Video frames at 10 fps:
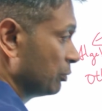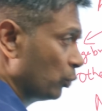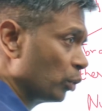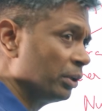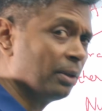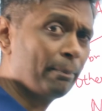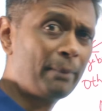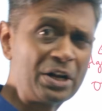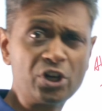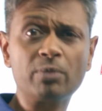For me, the
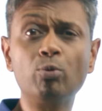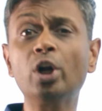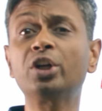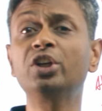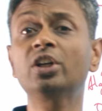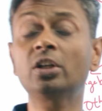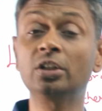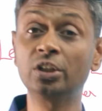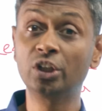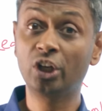magic bullet here
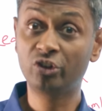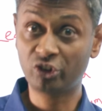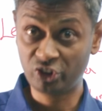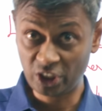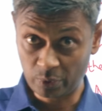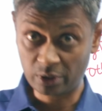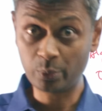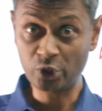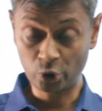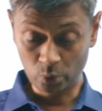is the sequence in
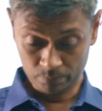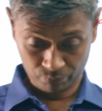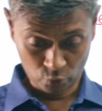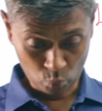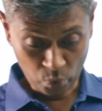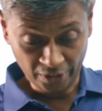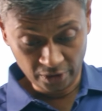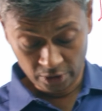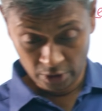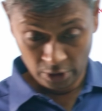which you do.
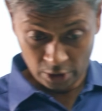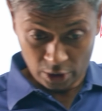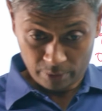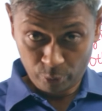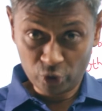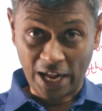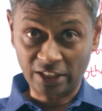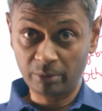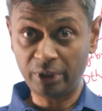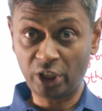Why? Because
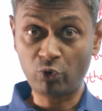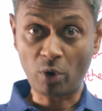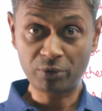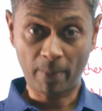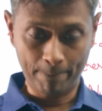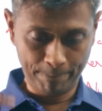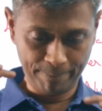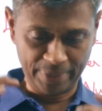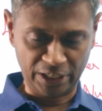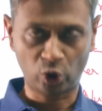arithmetic forms the
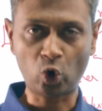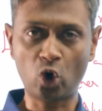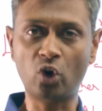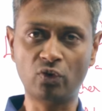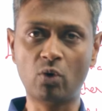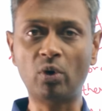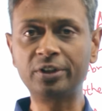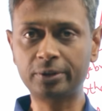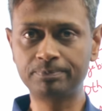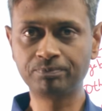bedrock of
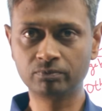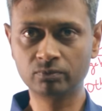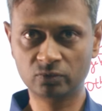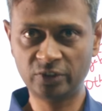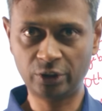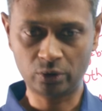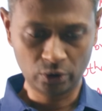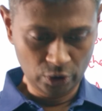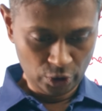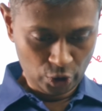quantum. And
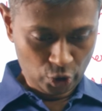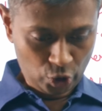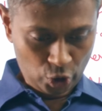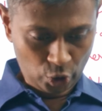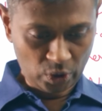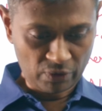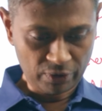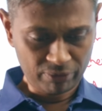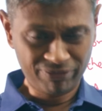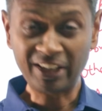so you
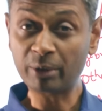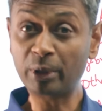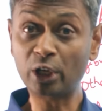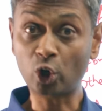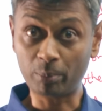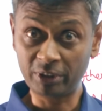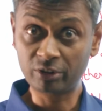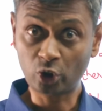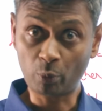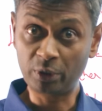cover fundamental
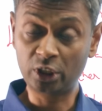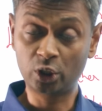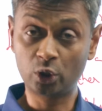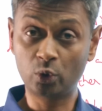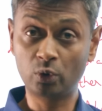topics, topics